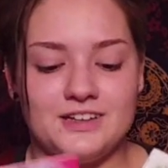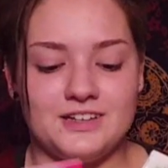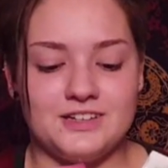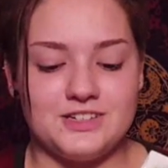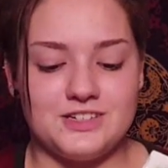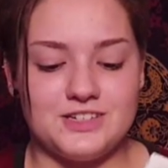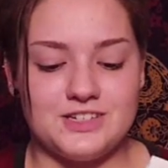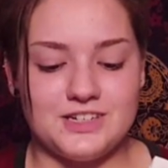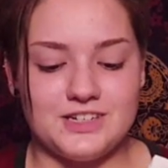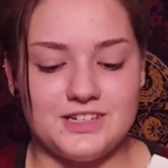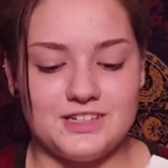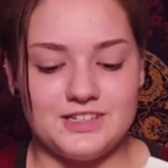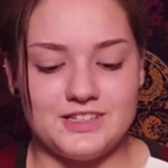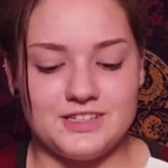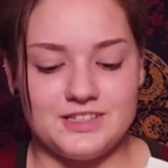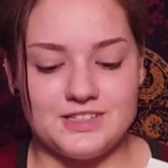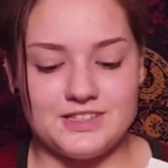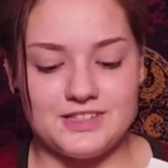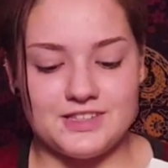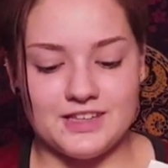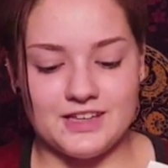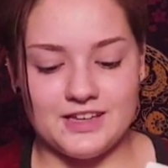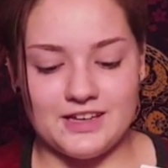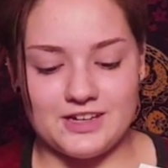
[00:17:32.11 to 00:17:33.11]

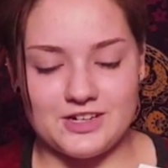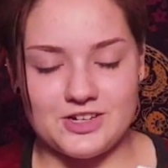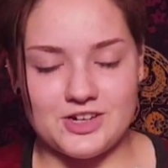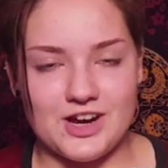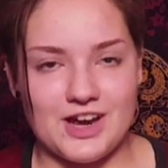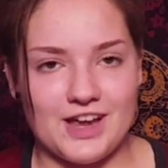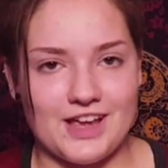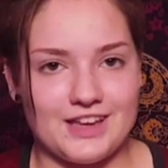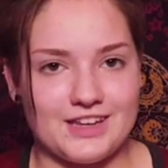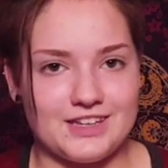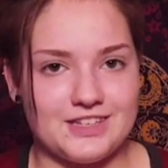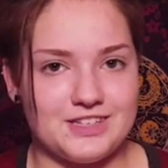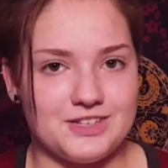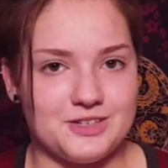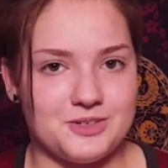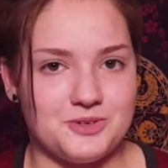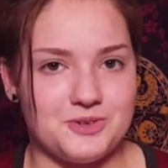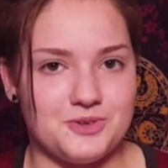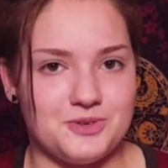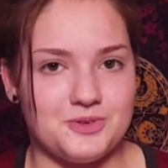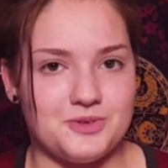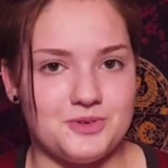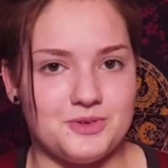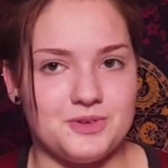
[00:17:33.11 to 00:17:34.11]
She's like trying
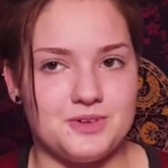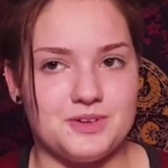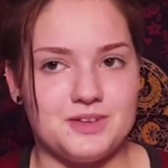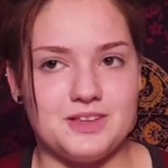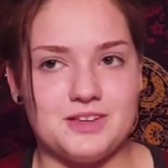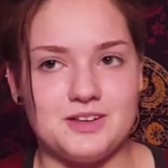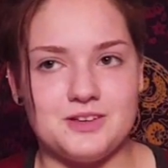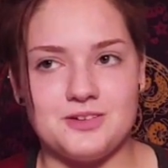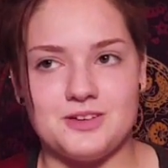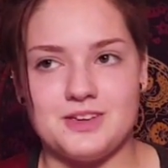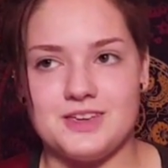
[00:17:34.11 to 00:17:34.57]
to, you know,